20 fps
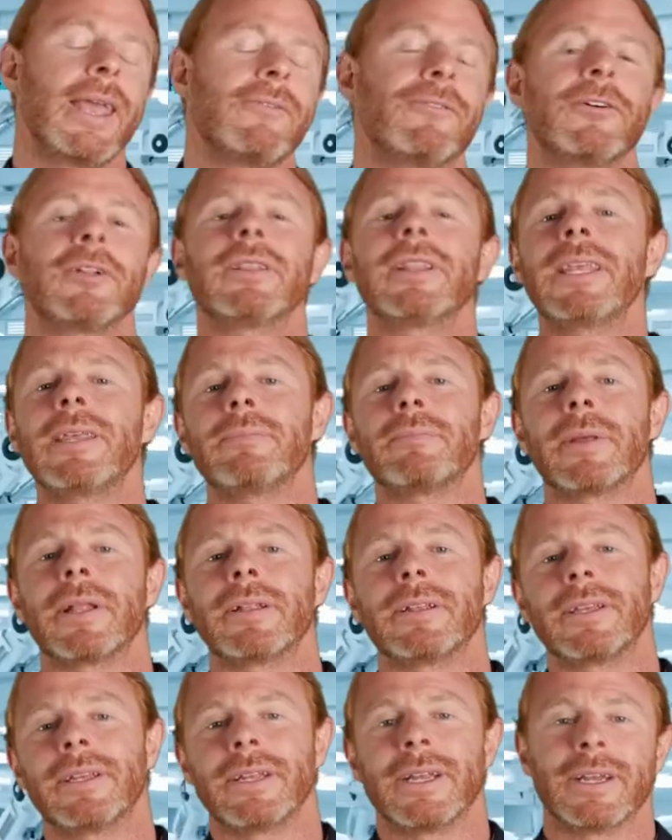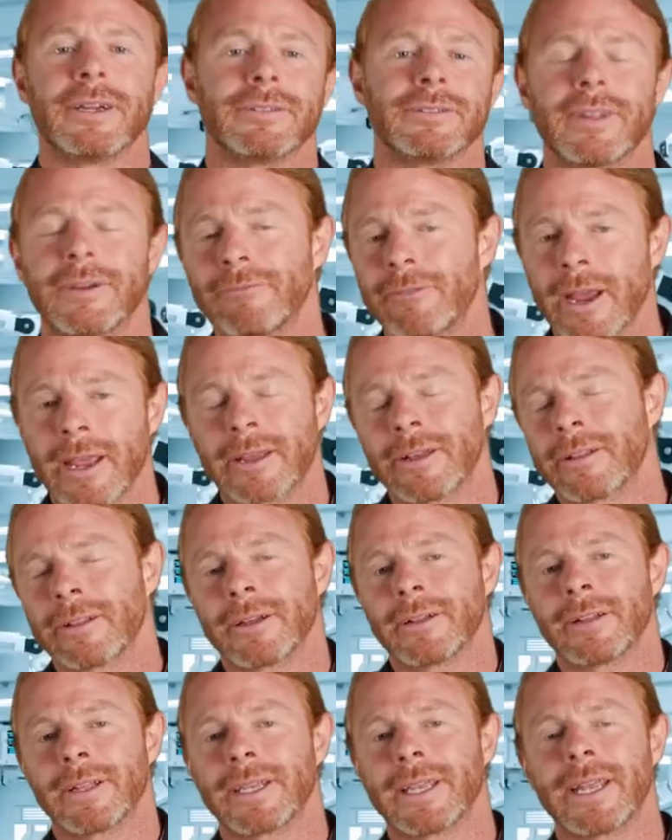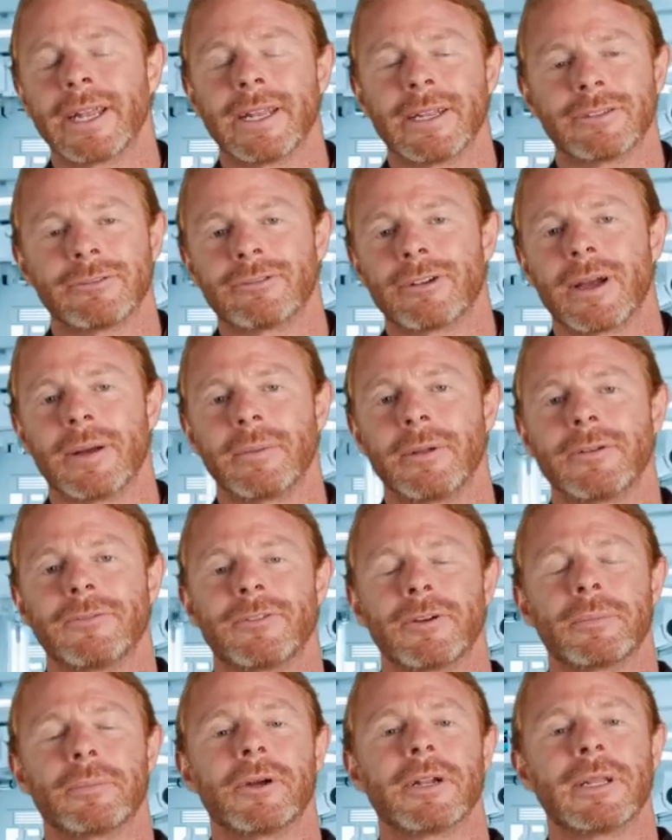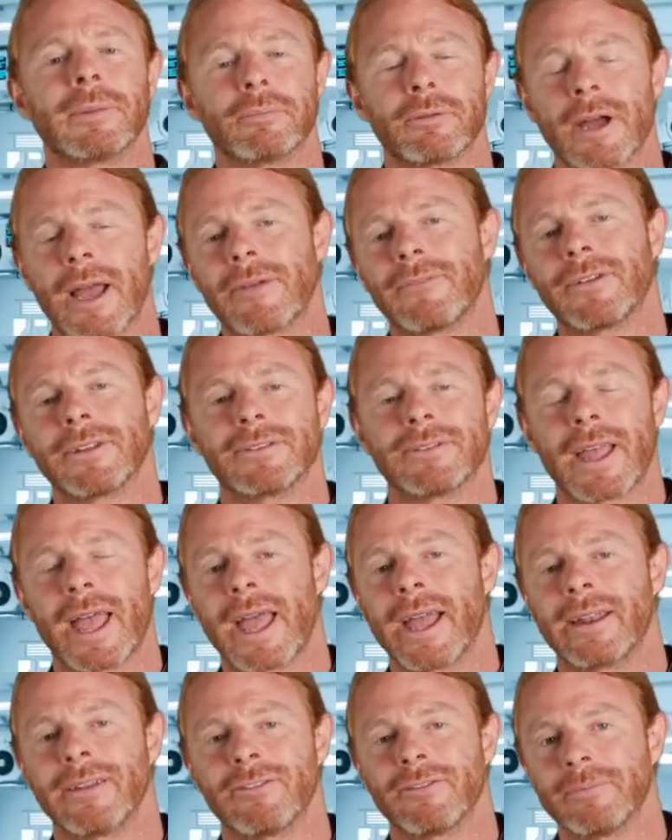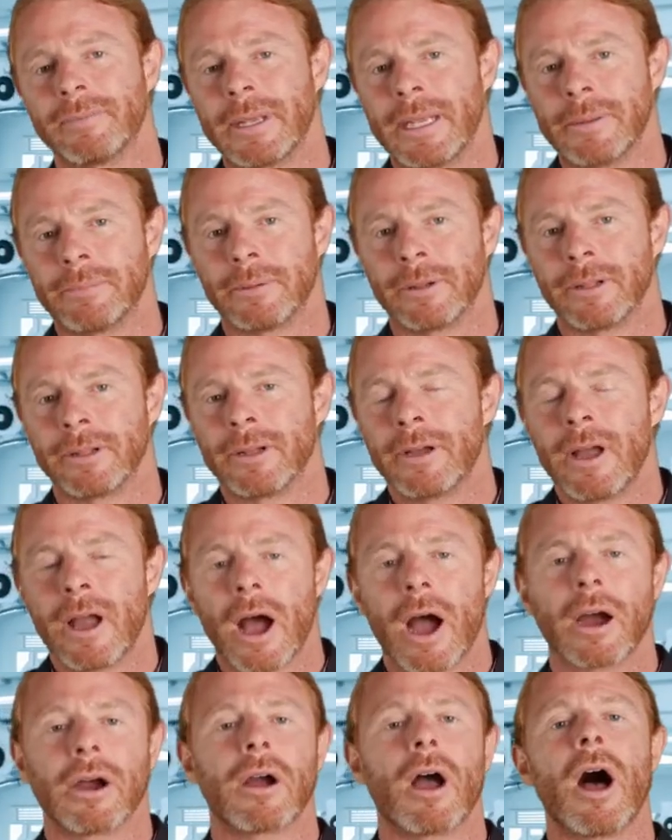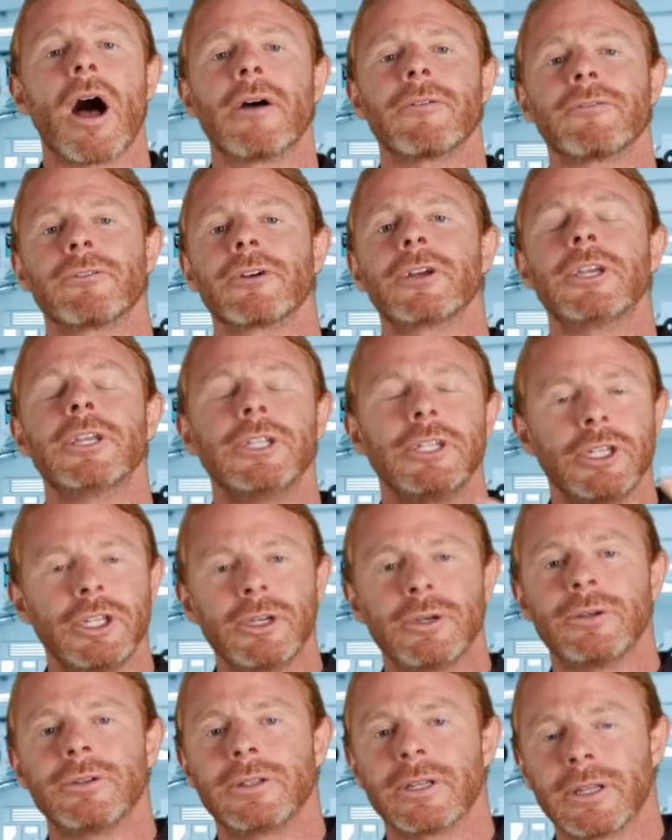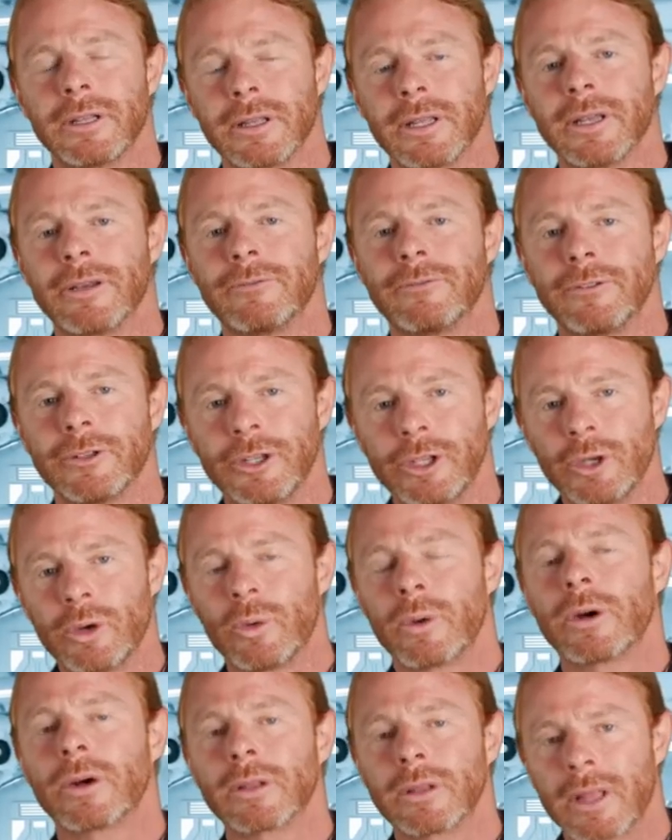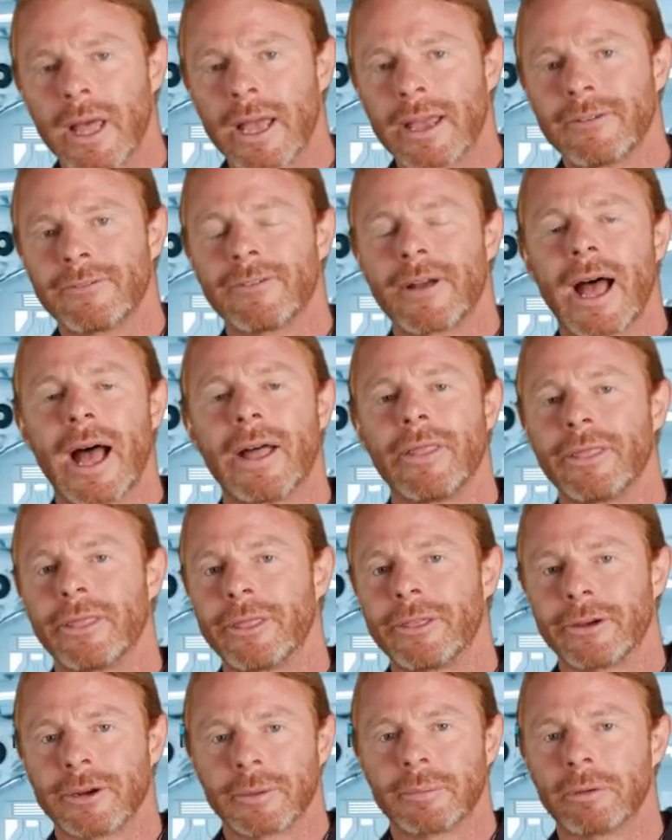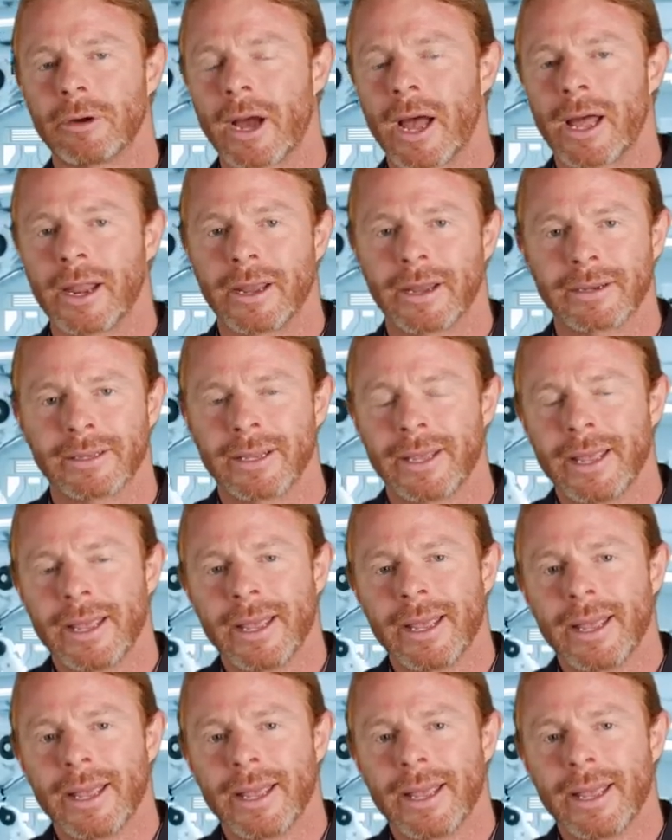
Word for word: If elite billionaires that regularly get in trouble for putting profits ahead of people are offering you to live your life on their product,